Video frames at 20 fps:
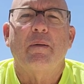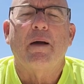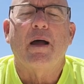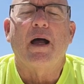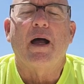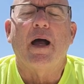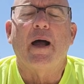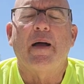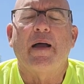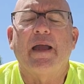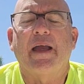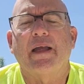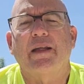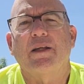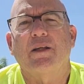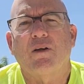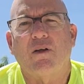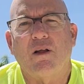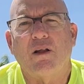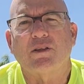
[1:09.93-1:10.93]
uh, and
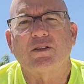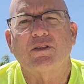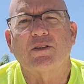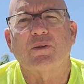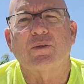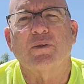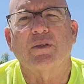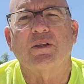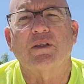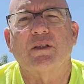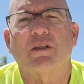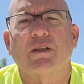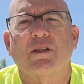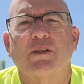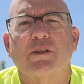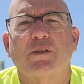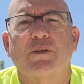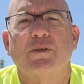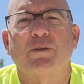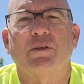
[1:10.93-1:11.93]
it also
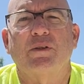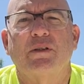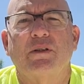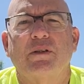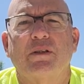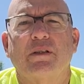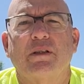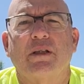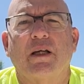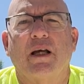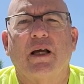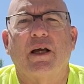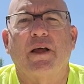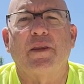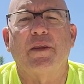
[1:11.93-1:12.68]
includes uh,